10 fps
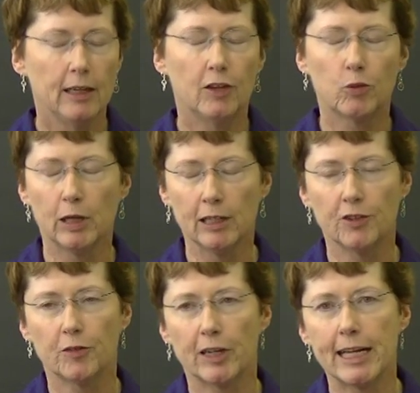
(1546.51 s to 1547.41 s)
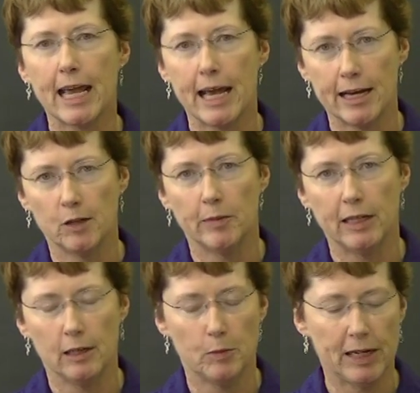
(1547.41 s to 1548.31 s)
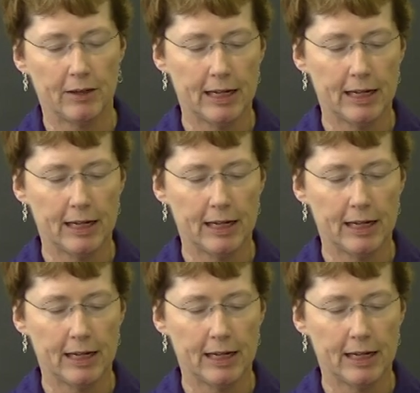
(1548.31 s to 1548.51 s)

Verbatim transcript: as well as very adamant about